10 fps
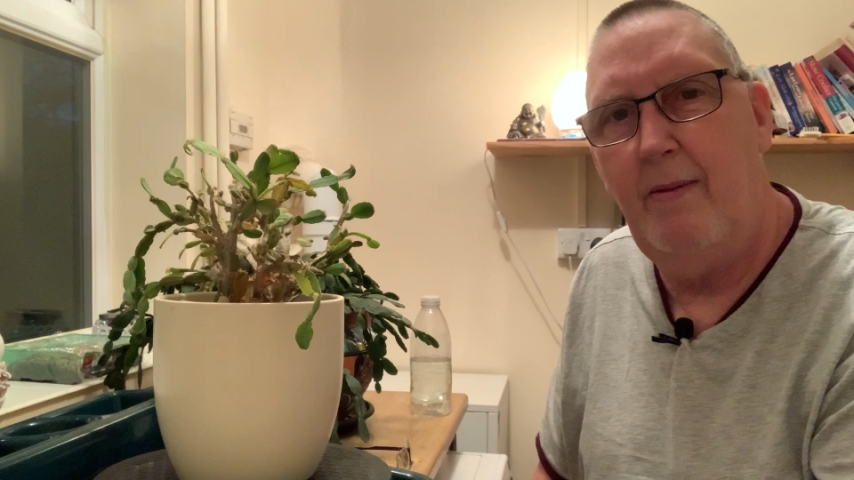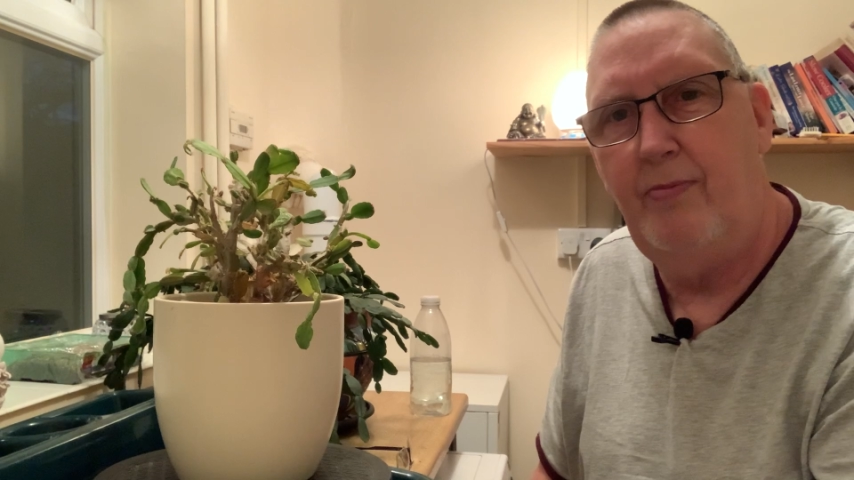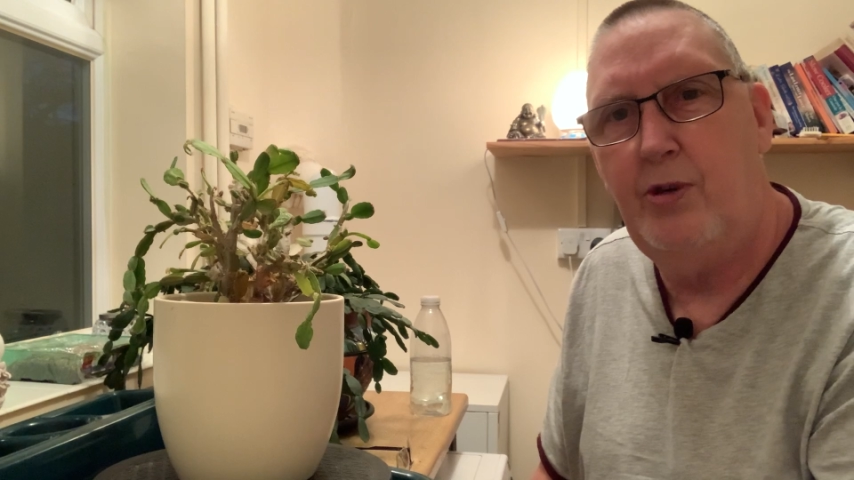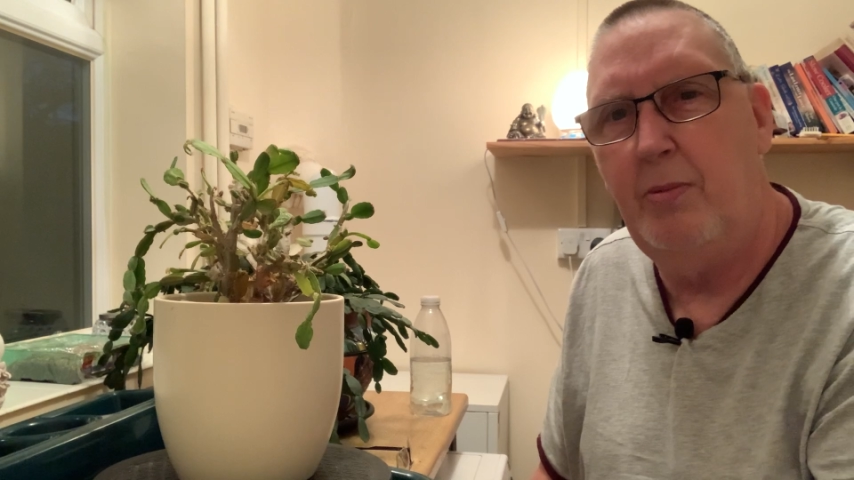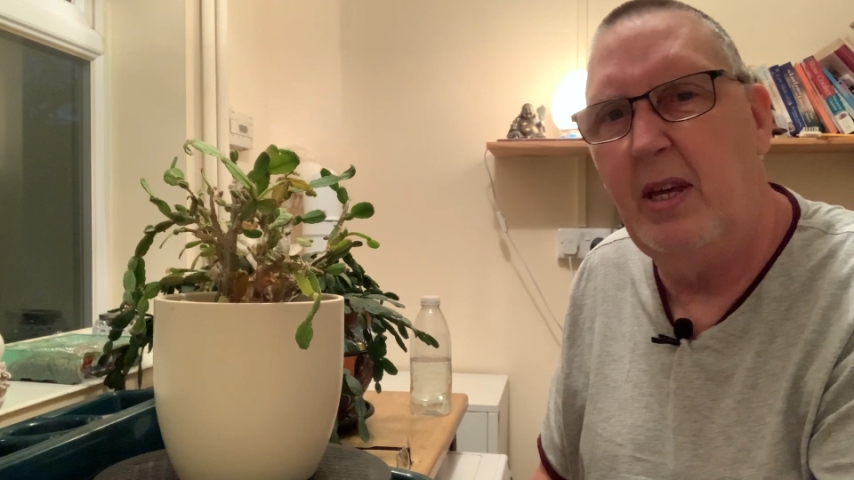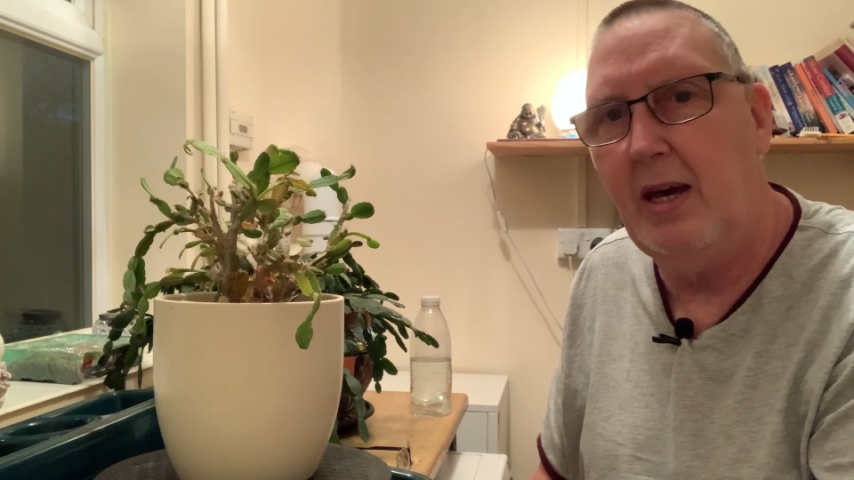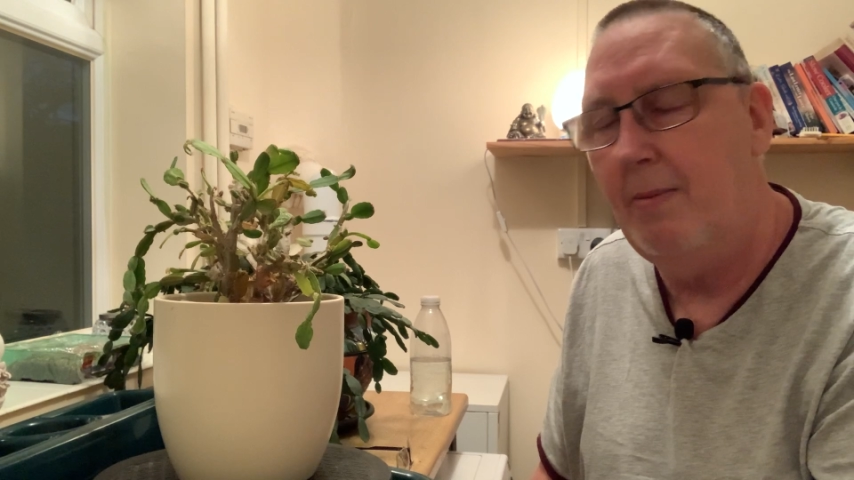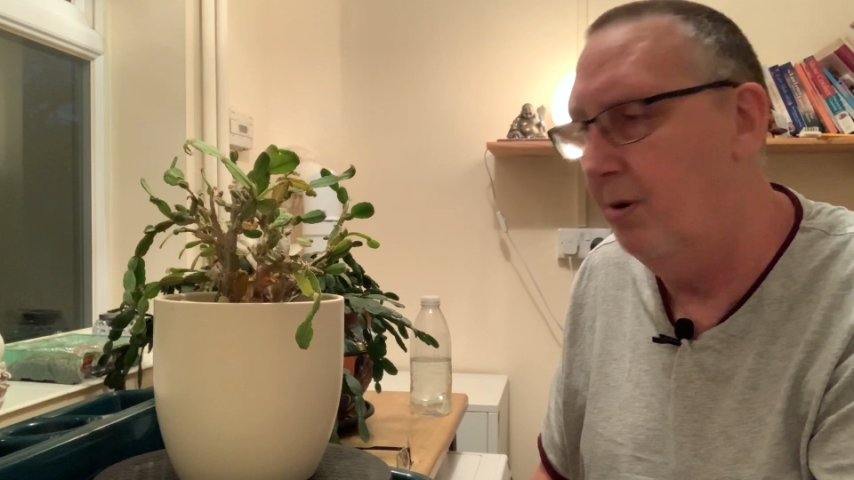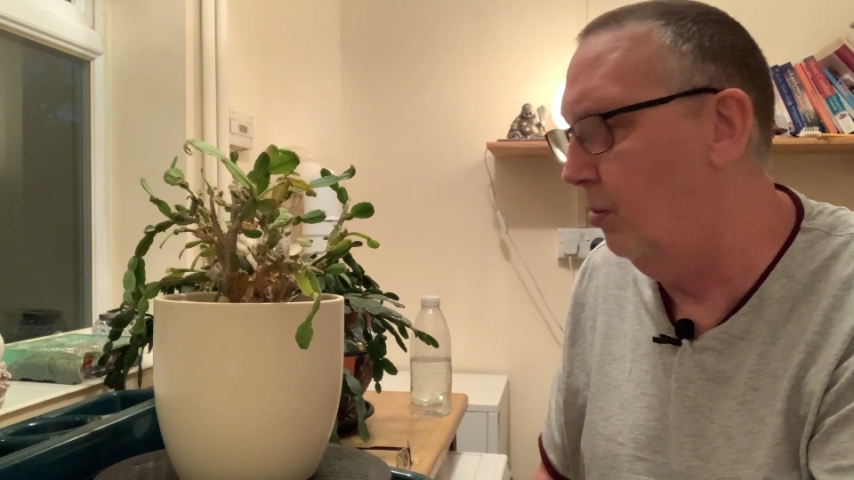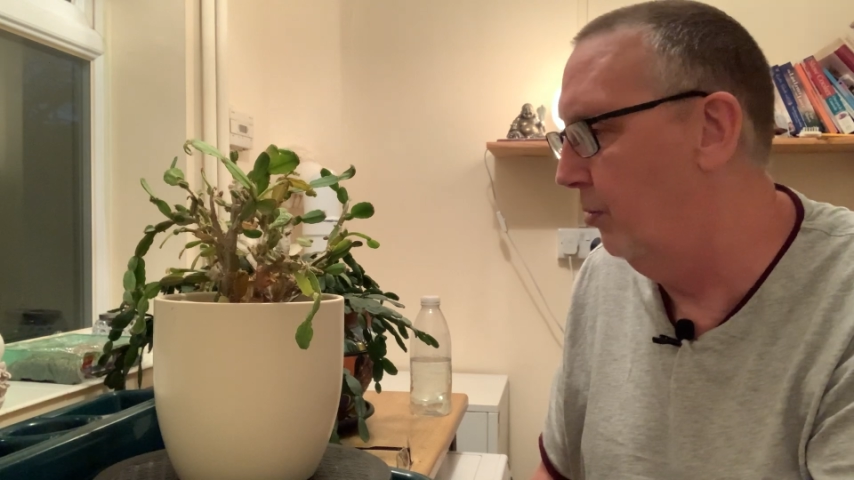and too many
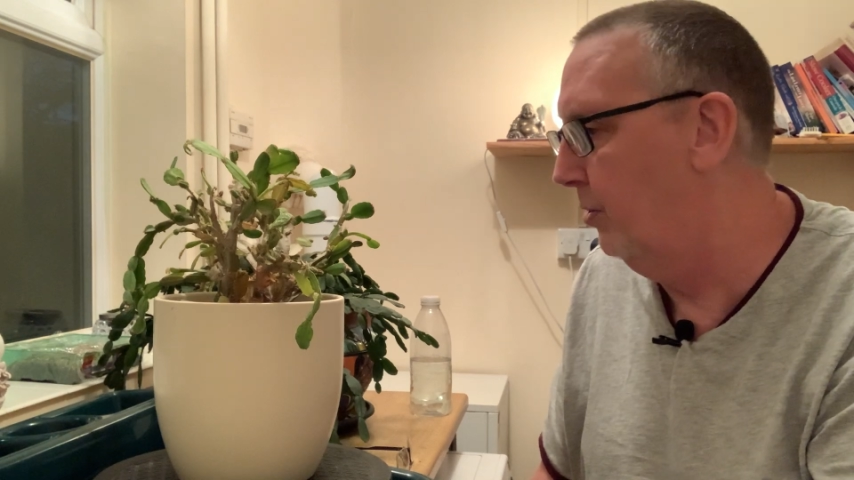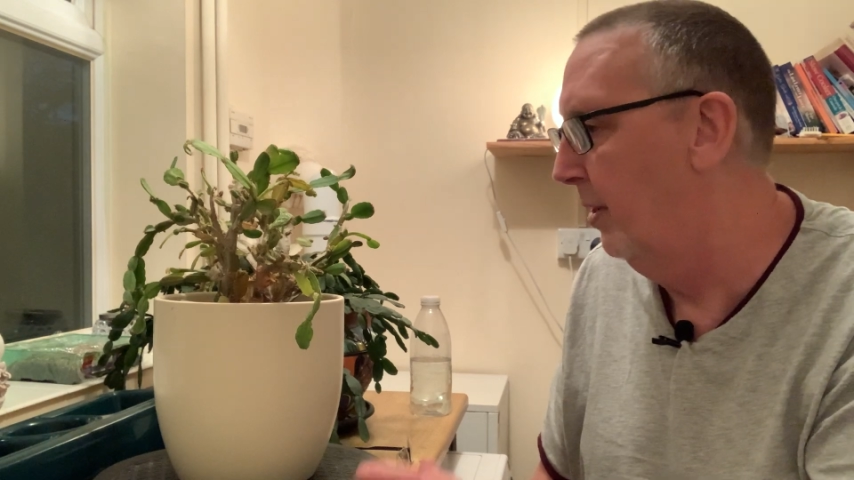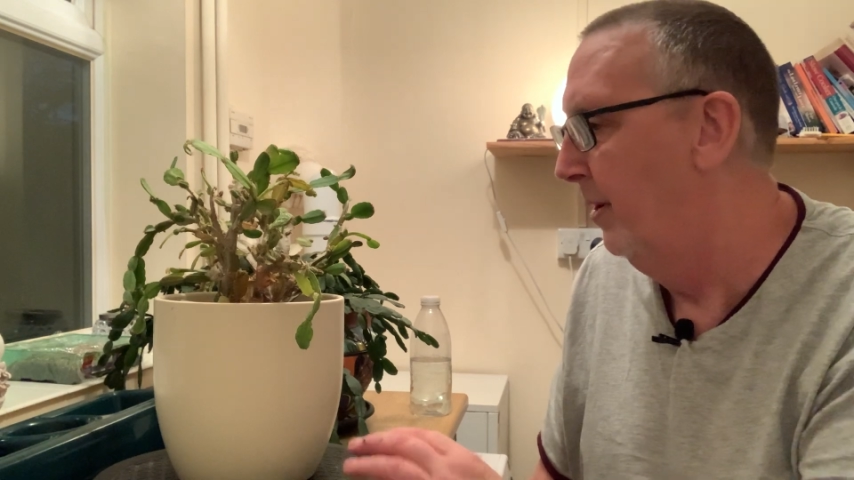chemicals.